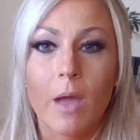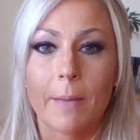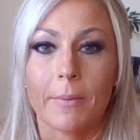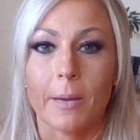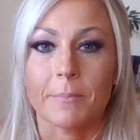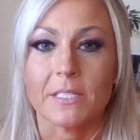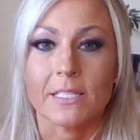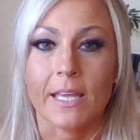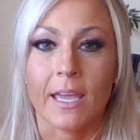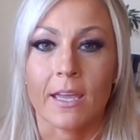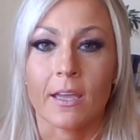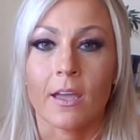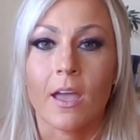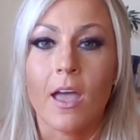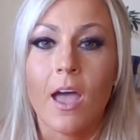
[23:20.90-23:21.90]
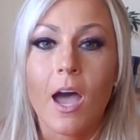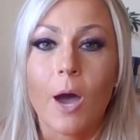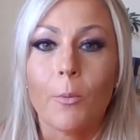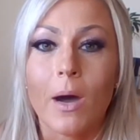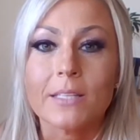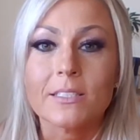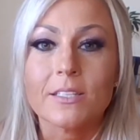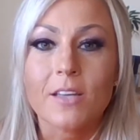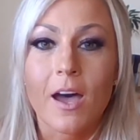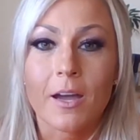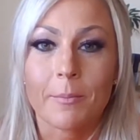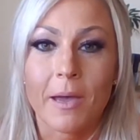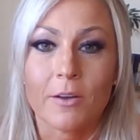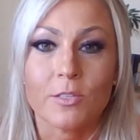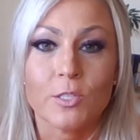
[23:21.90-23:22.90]
we wrap up today, I want to
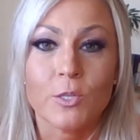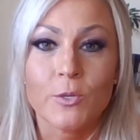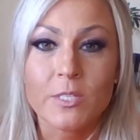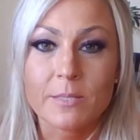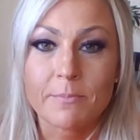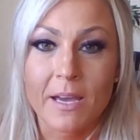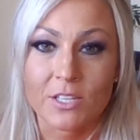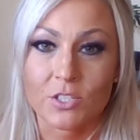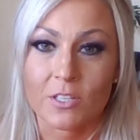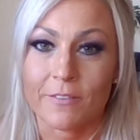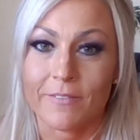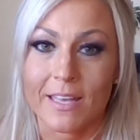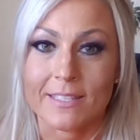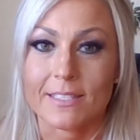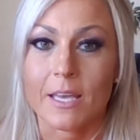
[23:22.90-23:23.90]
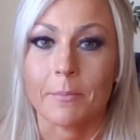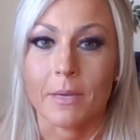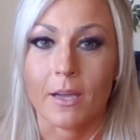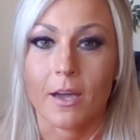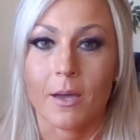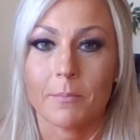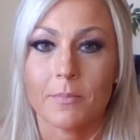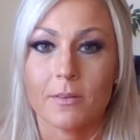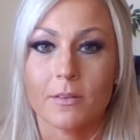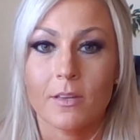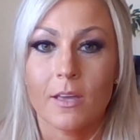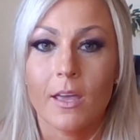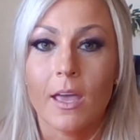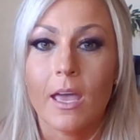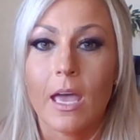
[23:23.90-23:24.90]
talk about two special events coming up.
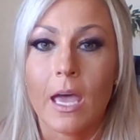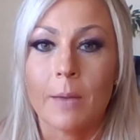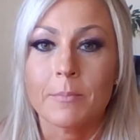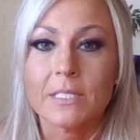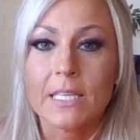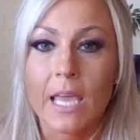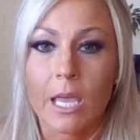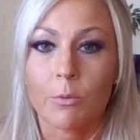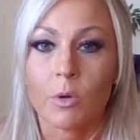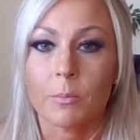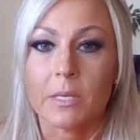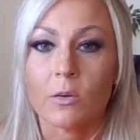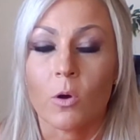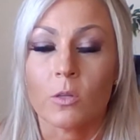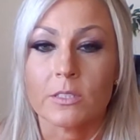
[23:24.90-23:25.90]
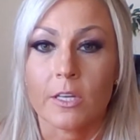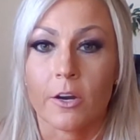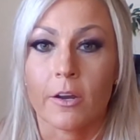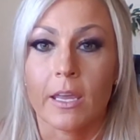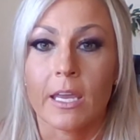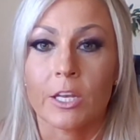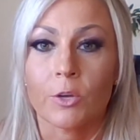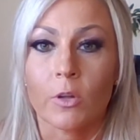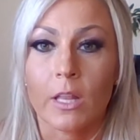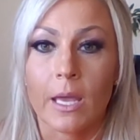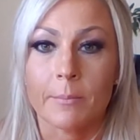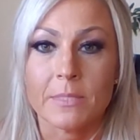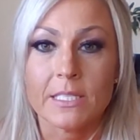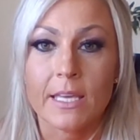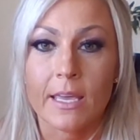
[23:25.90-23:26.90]
MDA will be holding our annual
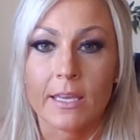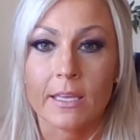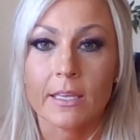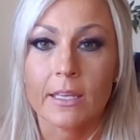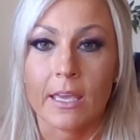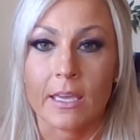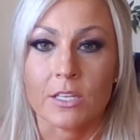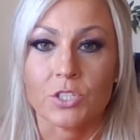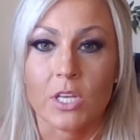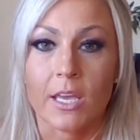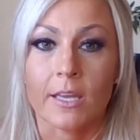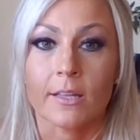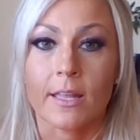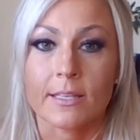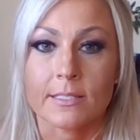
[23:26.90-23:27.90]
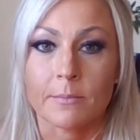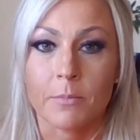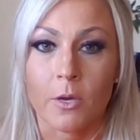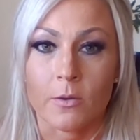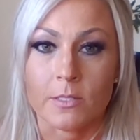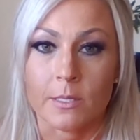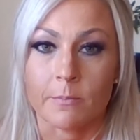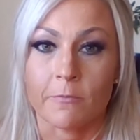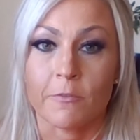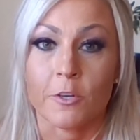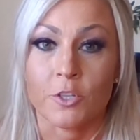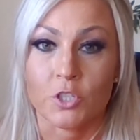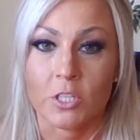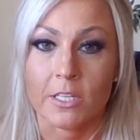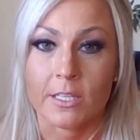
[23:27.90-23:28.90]
MDA Engage ALS Symposium
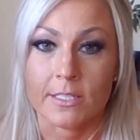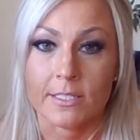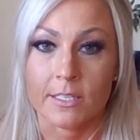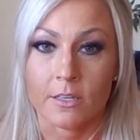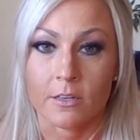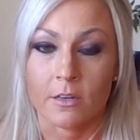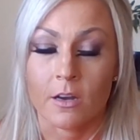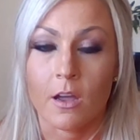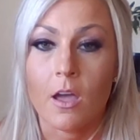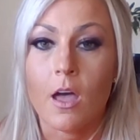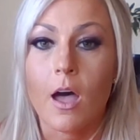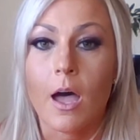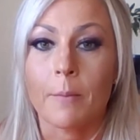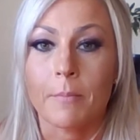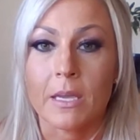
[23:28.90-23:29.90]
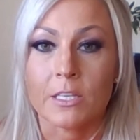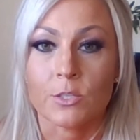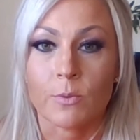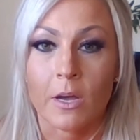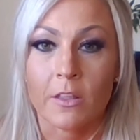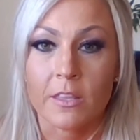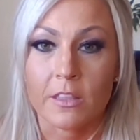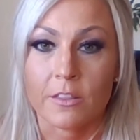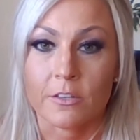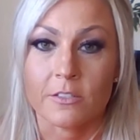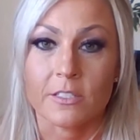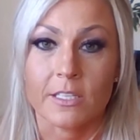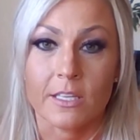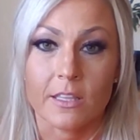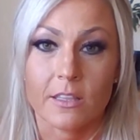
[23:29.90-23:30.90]
virtually this year on May 12th and
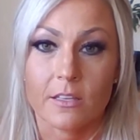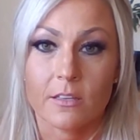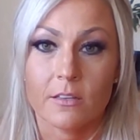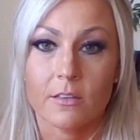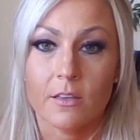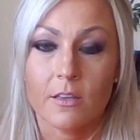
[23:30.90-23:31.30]
13th.